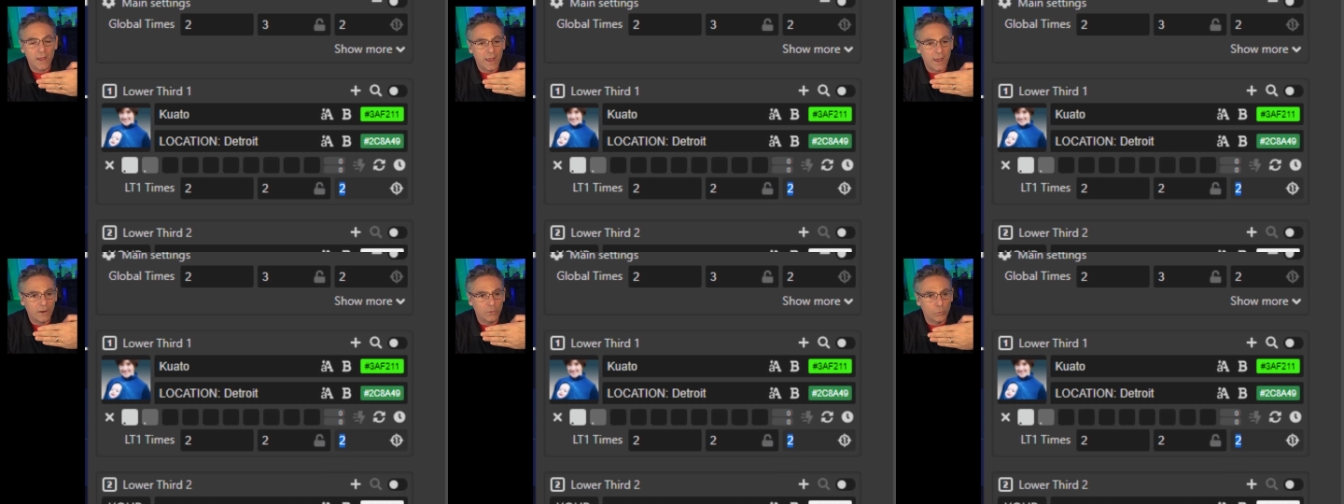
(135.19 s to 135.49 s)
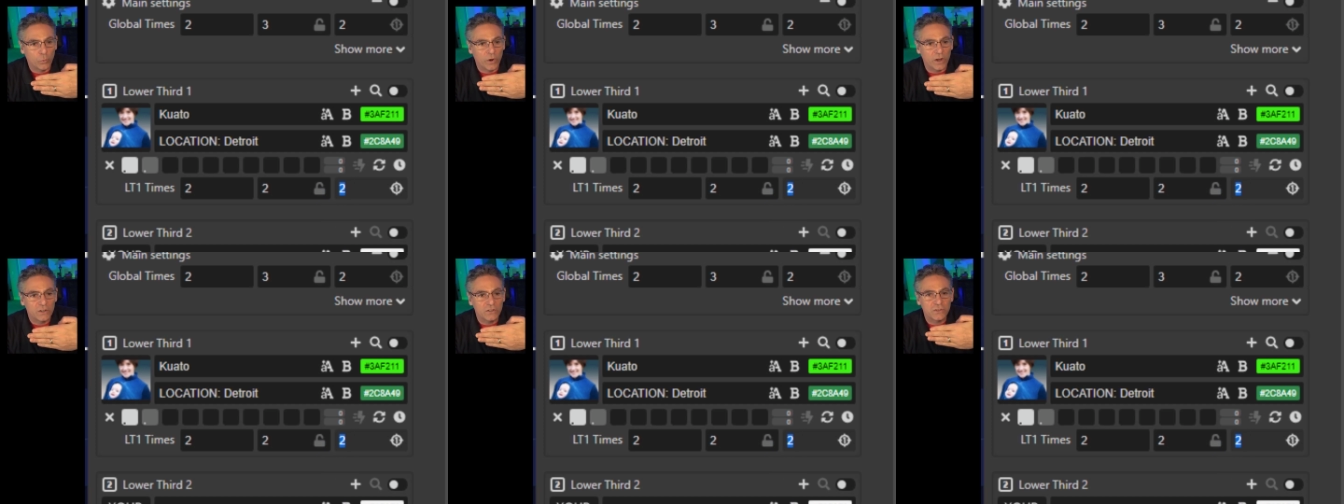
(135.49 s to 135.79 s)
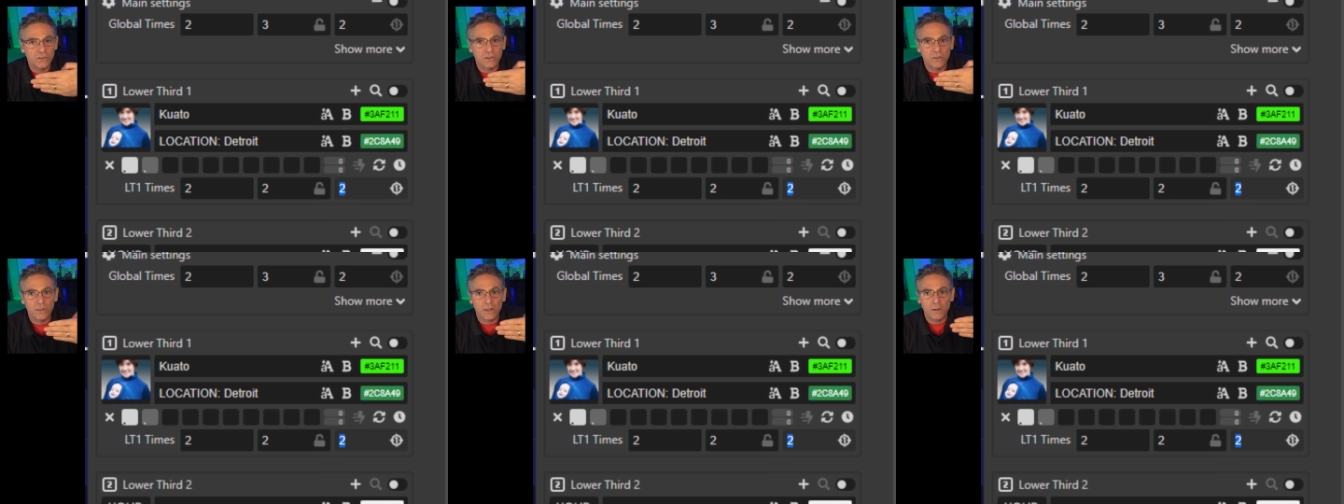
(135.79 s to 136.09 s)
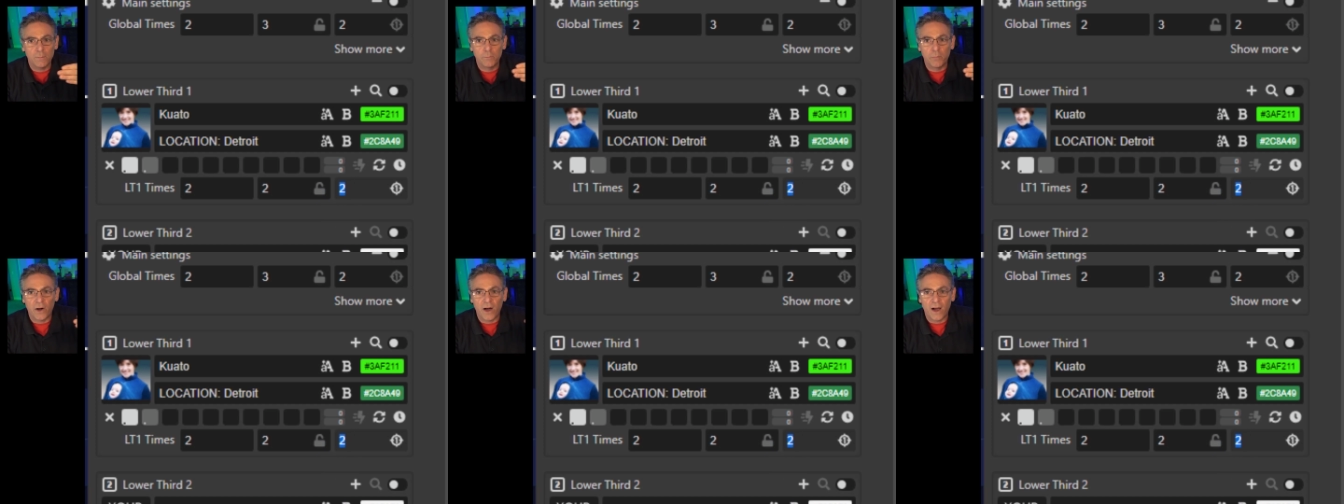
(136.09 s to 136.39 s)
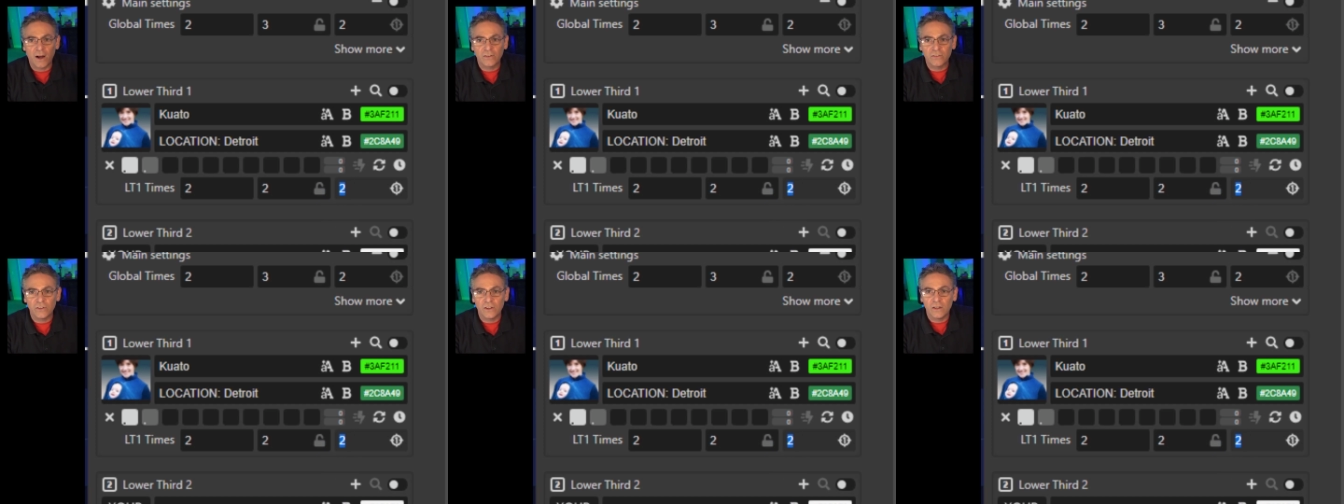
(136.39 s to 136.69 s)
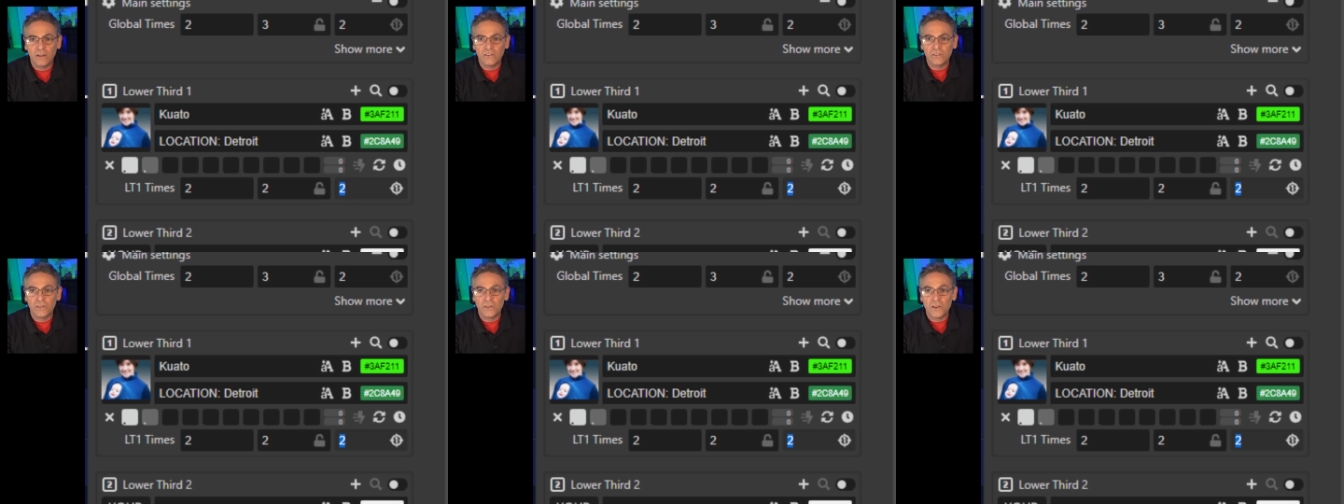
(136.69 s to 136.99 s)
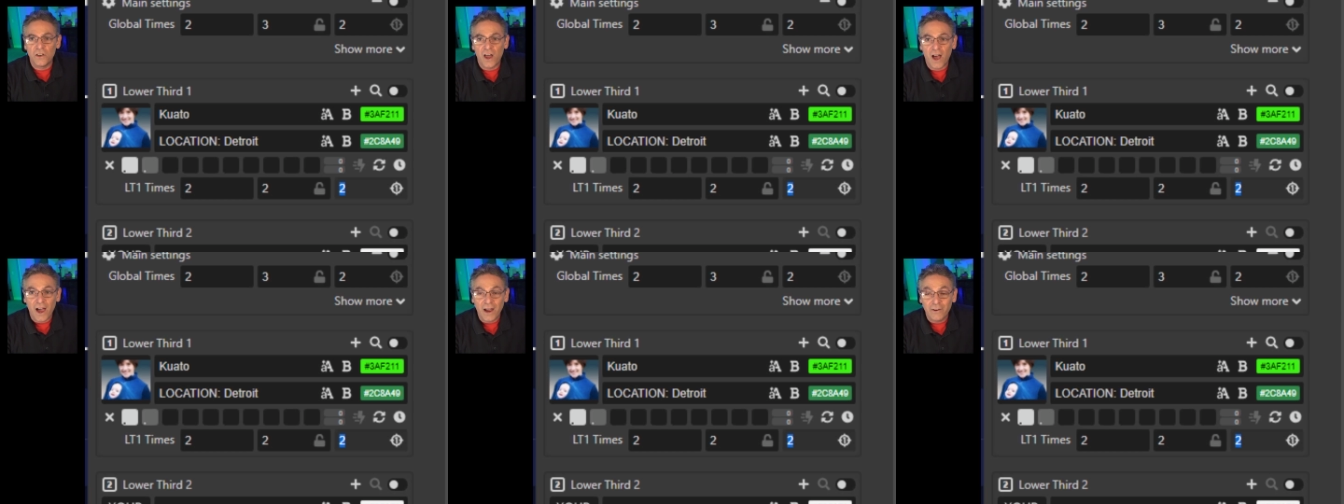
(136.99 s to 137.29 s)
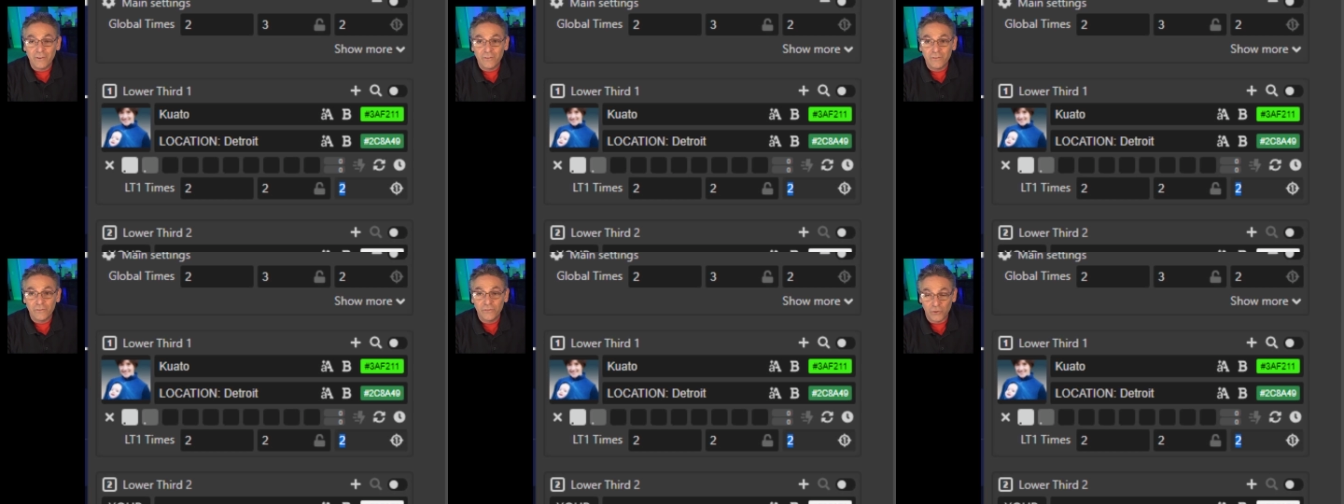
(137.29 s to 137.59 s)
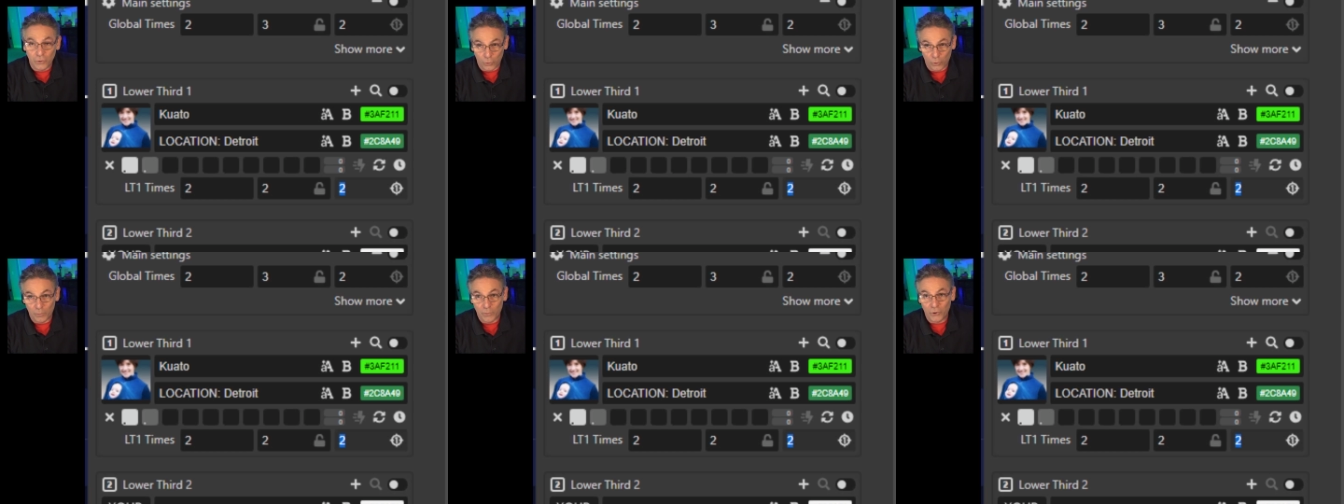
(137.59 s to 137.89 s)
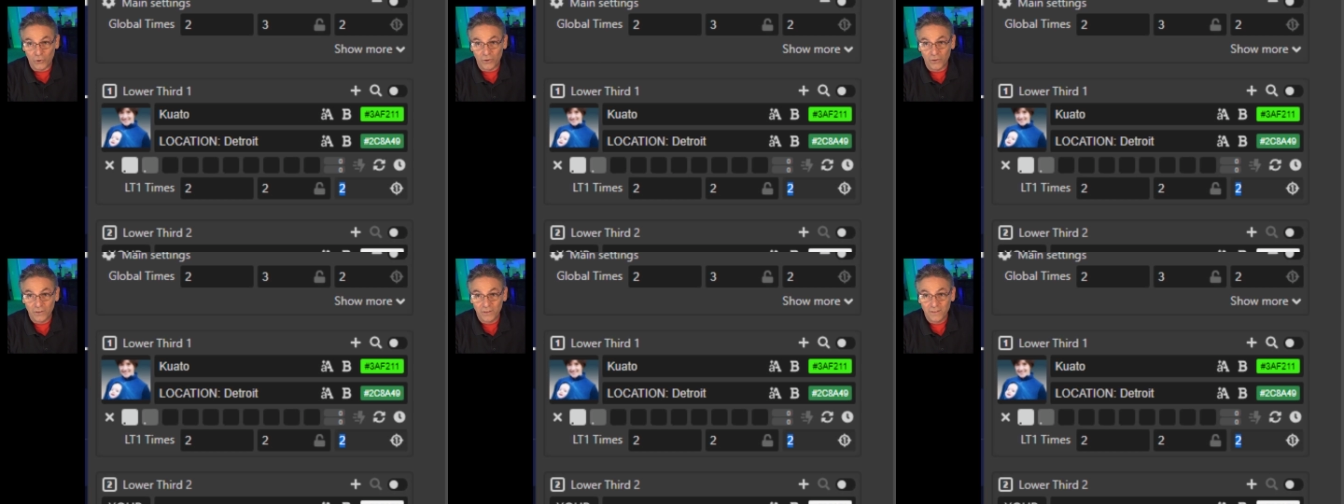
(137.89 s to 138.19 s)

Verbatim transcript: at which the box is not viewable.